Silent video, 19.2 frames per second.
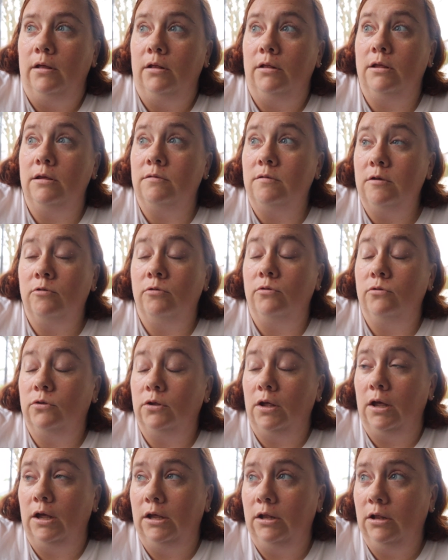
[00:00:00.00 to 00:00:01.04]
Disney Cruise
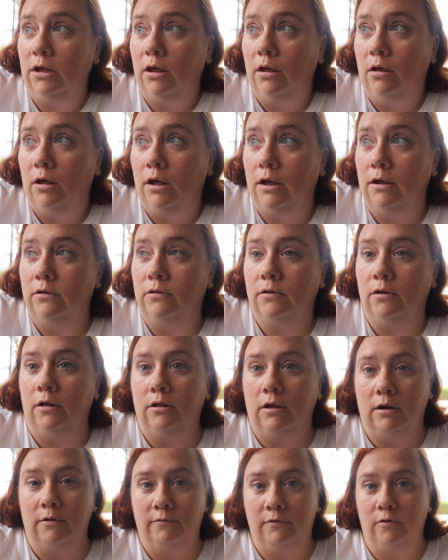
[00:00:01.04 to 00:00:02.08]
Line, as a
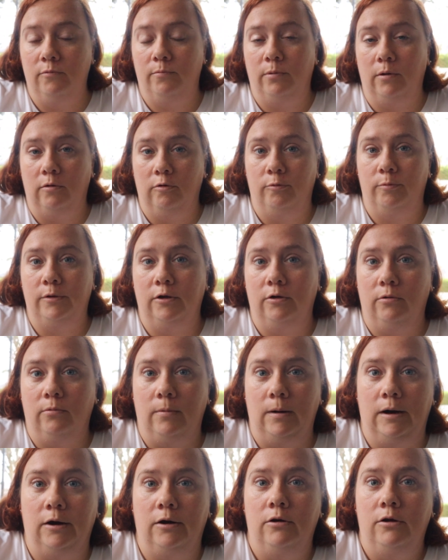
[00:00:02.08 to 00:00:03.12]
lot of you probably are
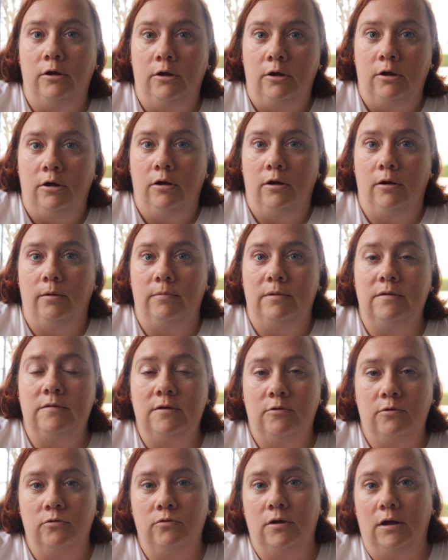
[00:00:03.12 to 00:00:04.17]
aware, Disney
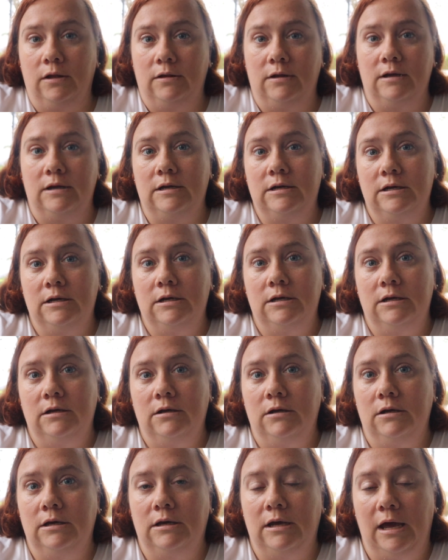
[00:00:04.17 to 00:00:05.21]
Cruise Line did
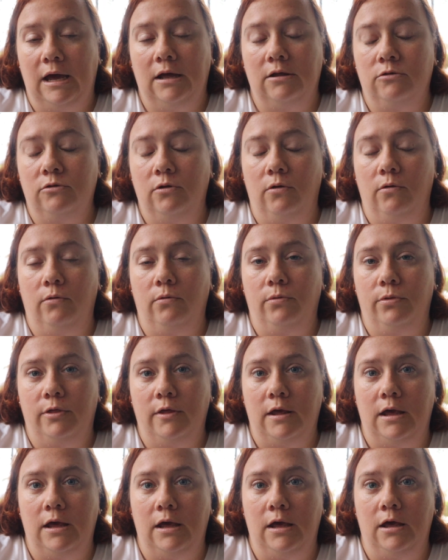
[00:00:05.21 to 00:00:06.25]
cancel
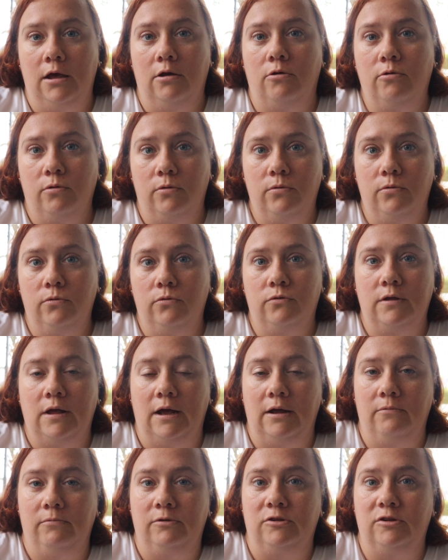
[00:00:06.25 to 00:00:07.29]
the cruise
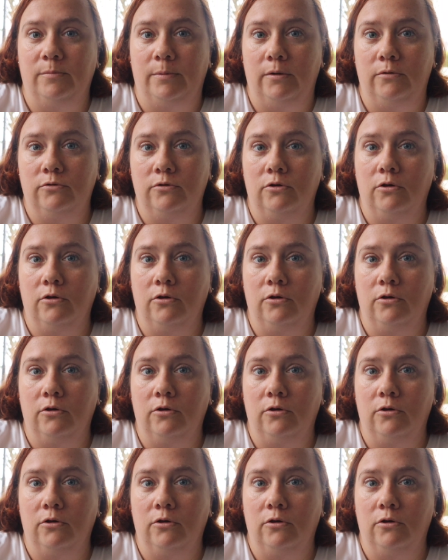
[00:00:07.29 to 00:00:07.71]
that was supposed to